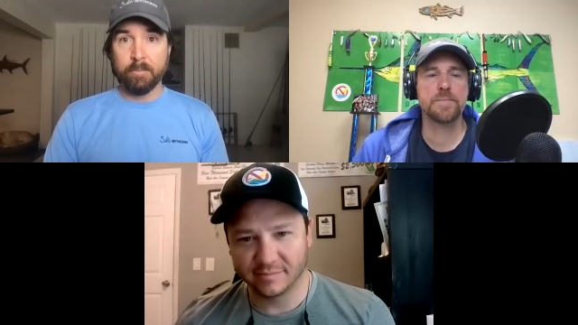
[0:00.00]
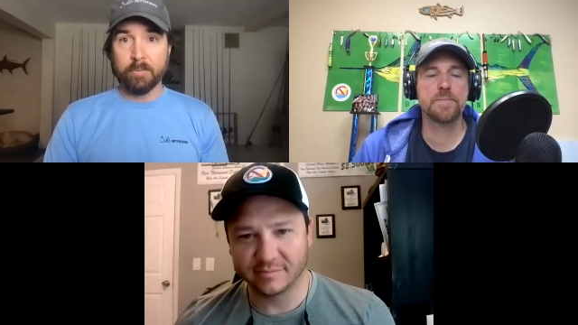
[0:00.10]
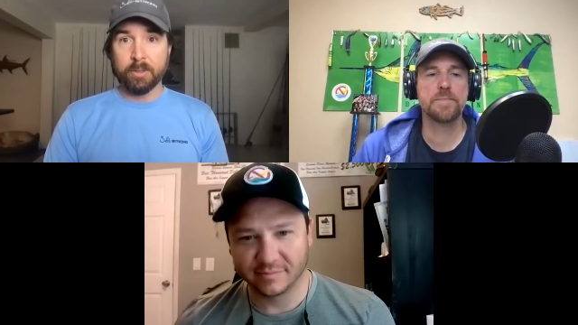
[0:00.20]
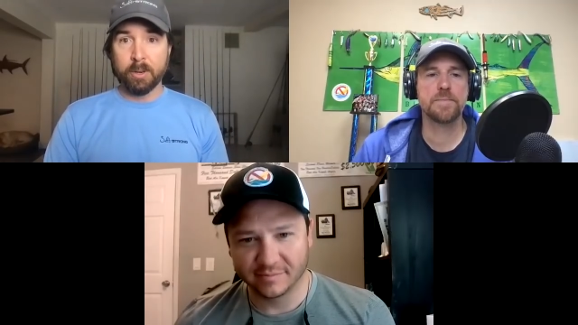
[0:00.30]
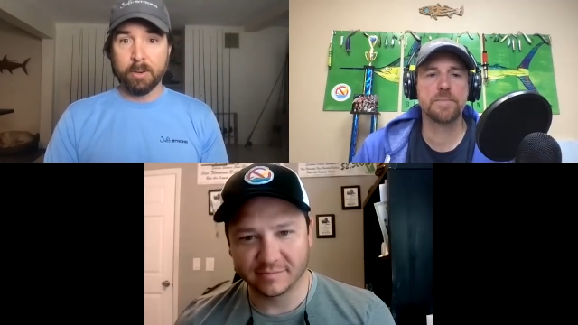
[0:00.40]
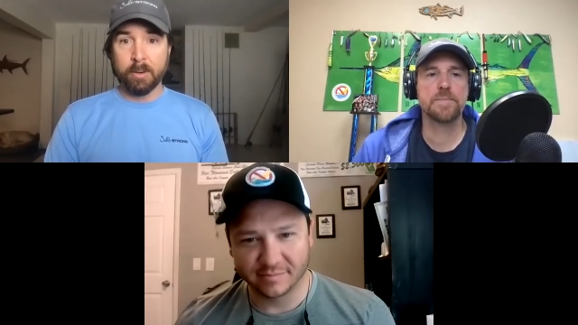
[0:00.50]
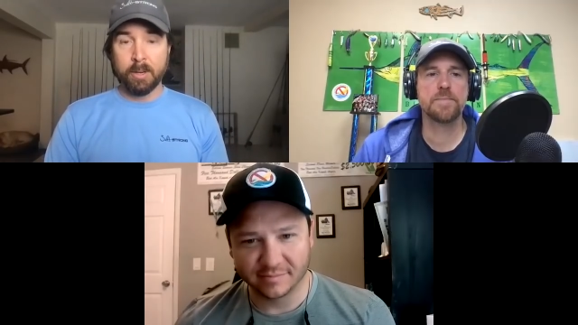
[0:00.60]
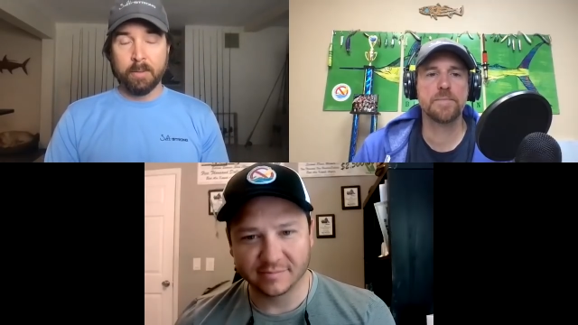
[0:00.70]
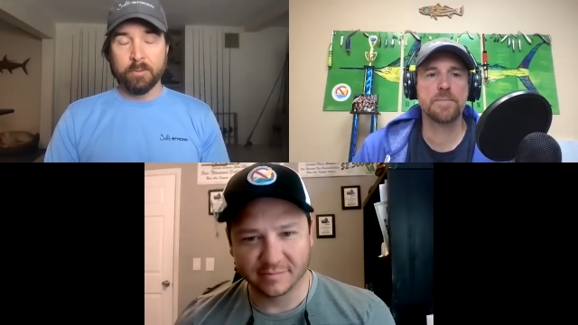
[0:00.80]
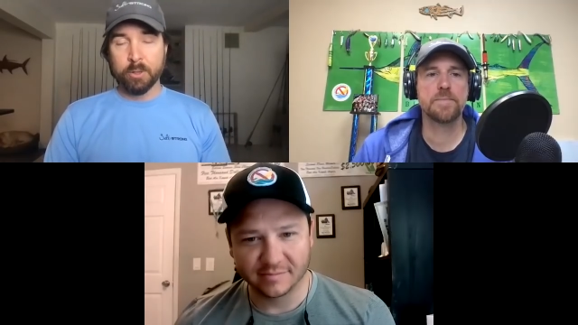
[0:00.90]
Speaker 1: So
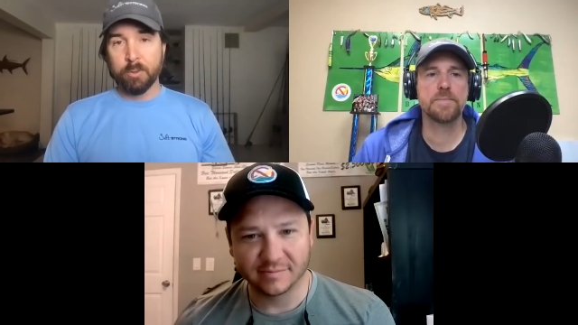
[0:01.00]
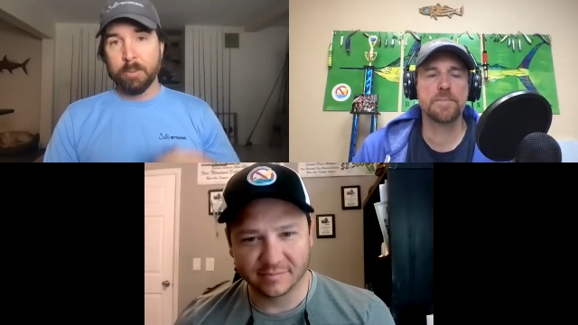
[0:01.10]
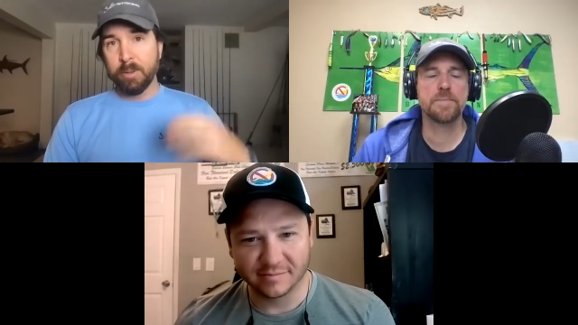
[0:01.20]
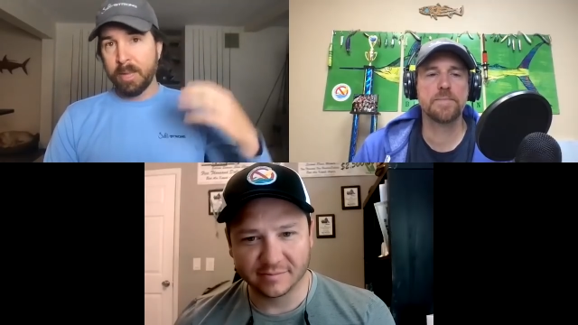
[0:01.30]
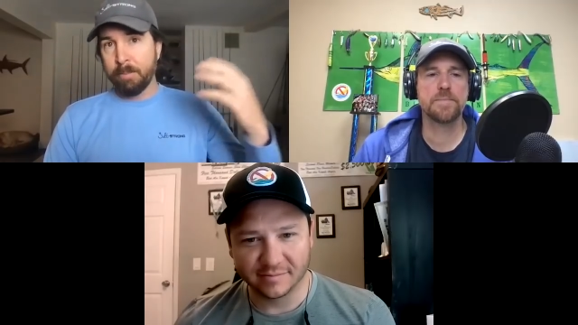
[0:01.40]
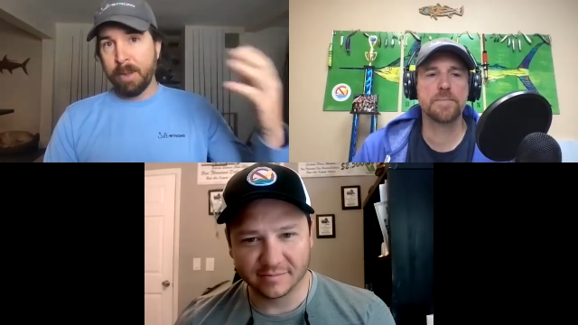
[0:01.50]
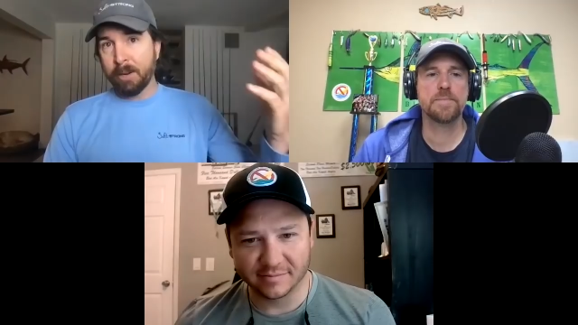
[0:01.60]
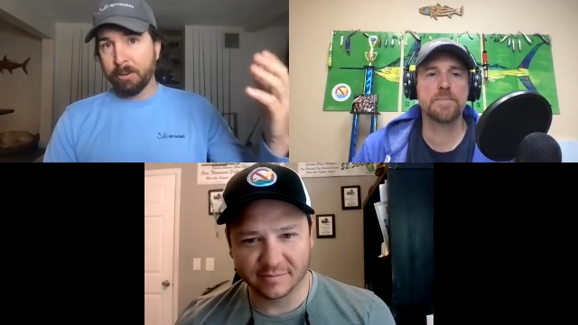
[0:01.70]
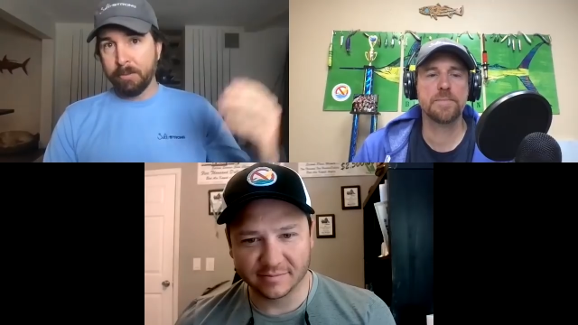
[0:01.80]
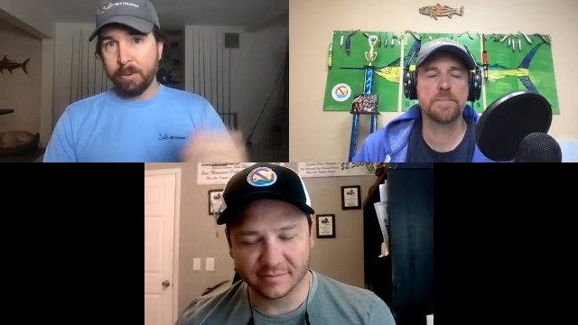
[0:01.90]
just want to put that
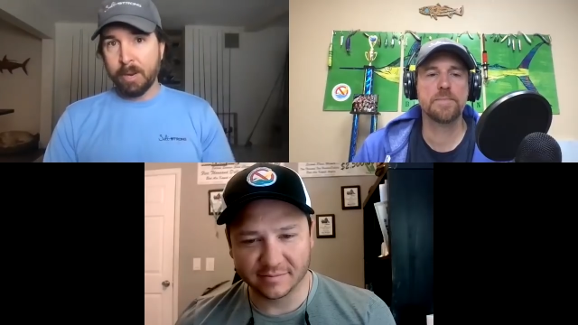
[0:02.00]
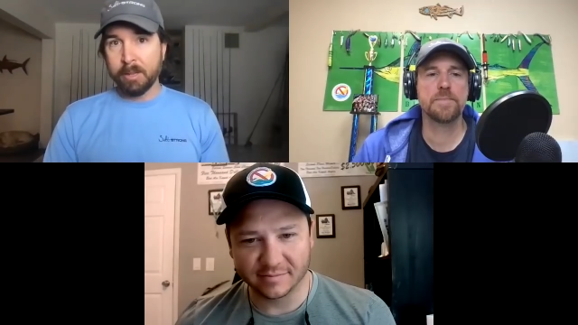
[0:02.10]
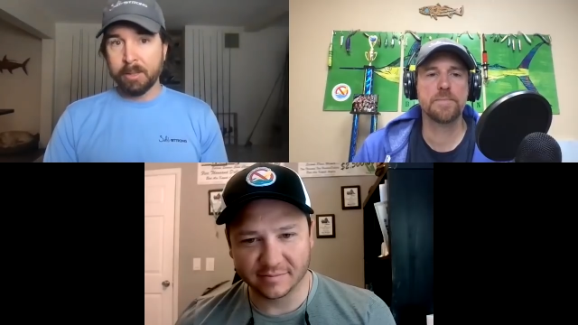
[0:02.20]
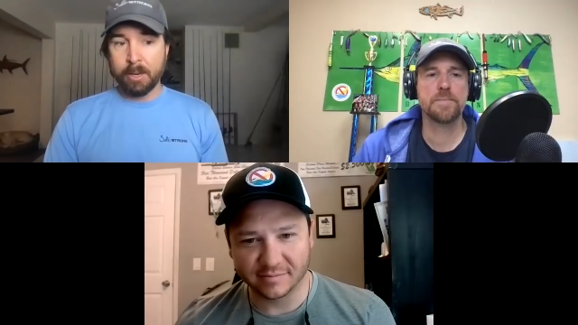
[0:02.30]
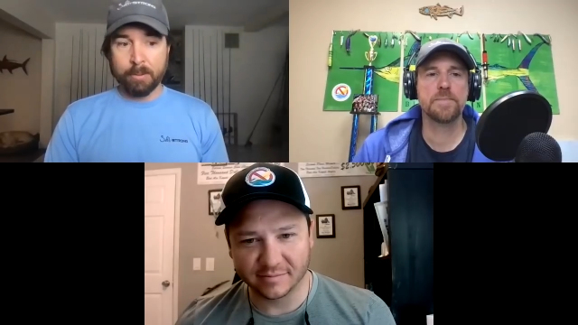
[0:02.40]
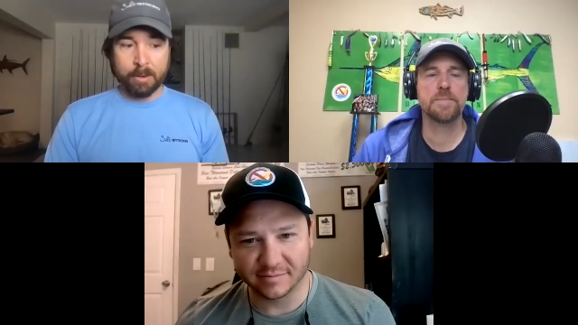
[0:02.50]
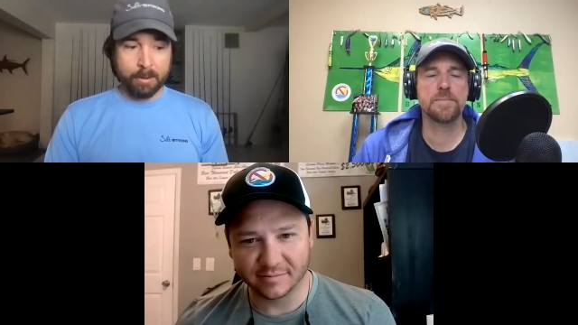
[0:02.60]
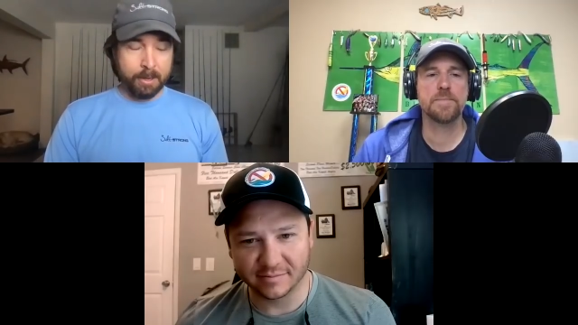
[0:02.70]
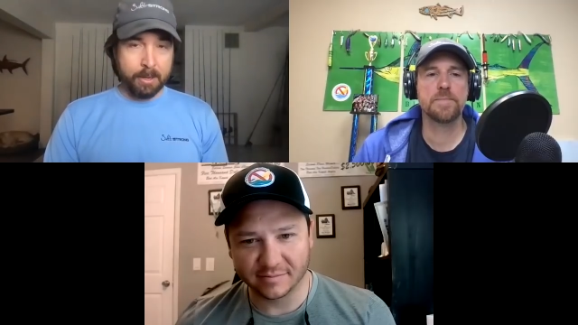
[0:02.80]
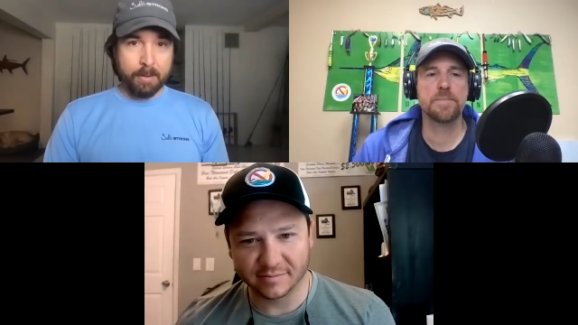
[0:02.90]
macro view out there
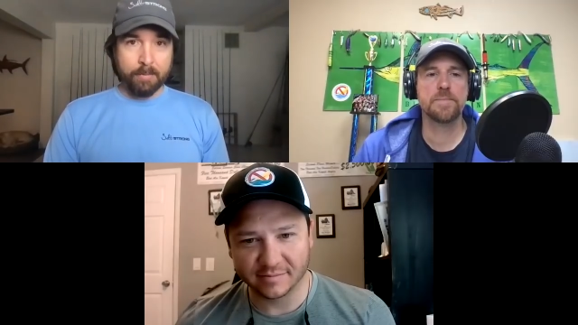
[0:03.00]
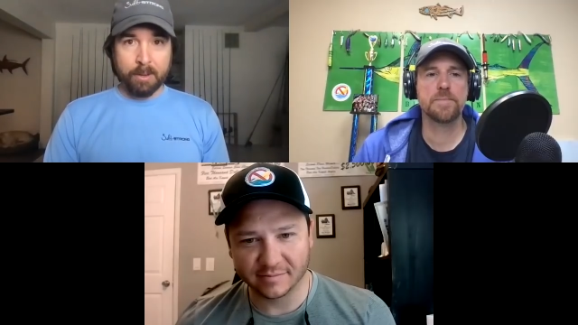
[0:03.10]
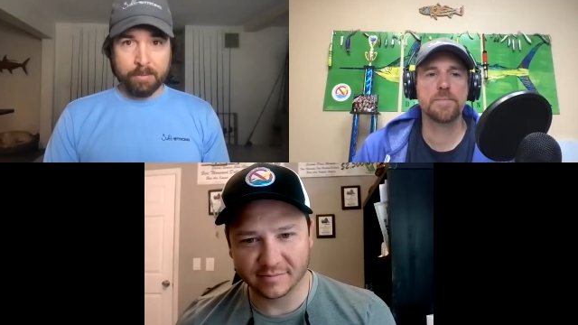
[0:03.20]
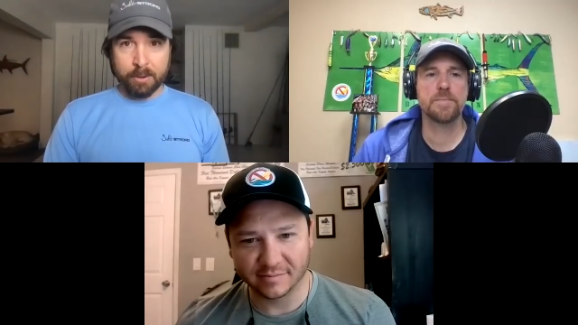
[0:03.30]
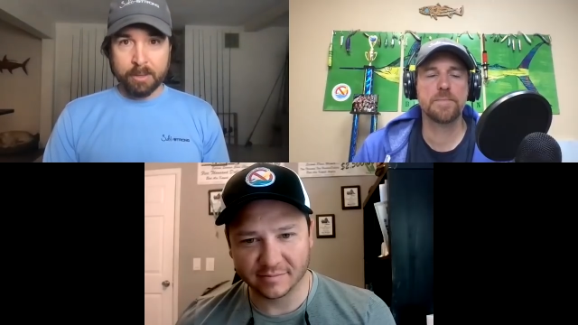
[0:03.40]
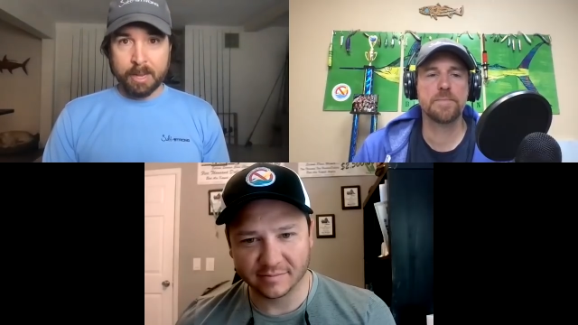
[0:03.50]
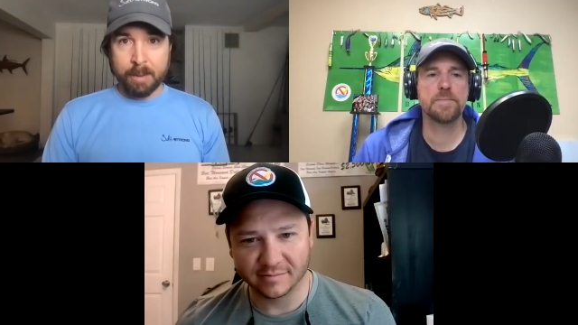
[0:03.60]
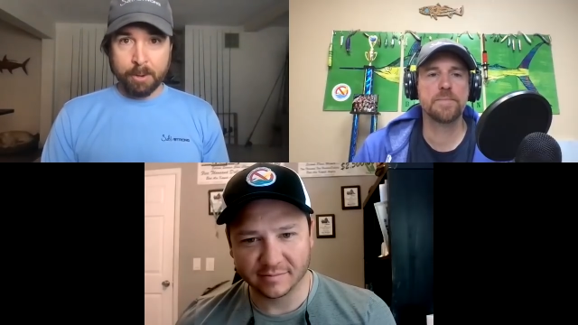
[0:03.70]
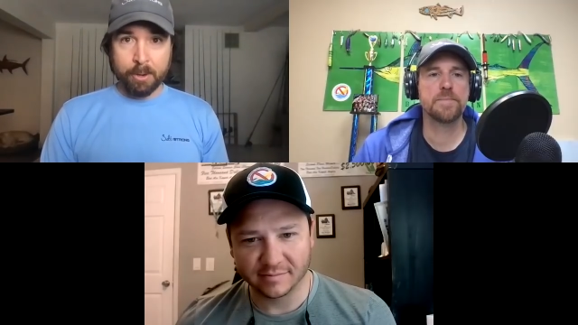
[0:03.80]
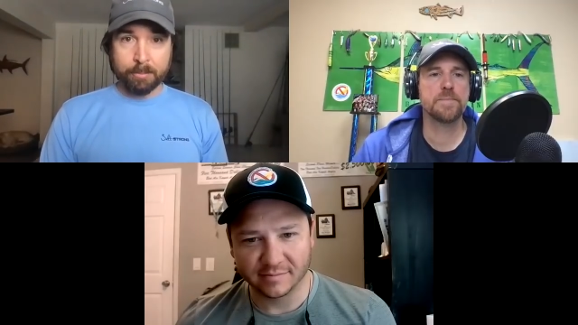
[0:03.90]
where if you're in
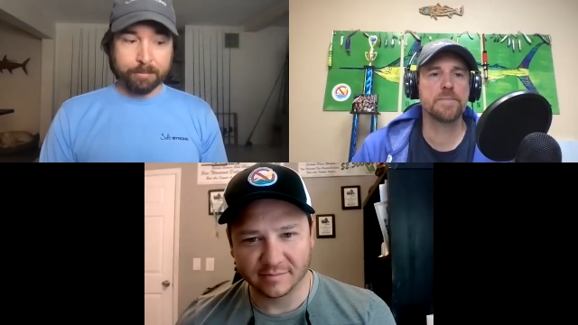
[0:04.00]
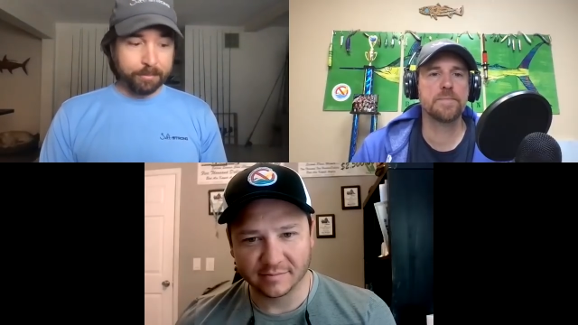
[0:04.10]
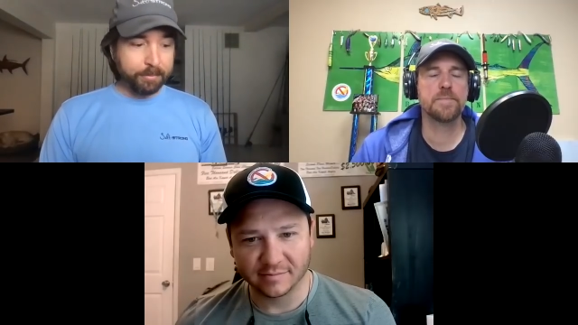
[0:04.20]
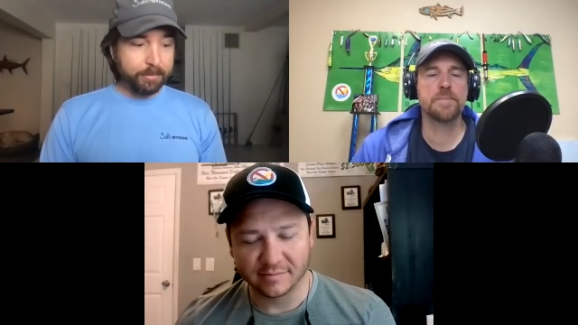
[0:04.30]
that boat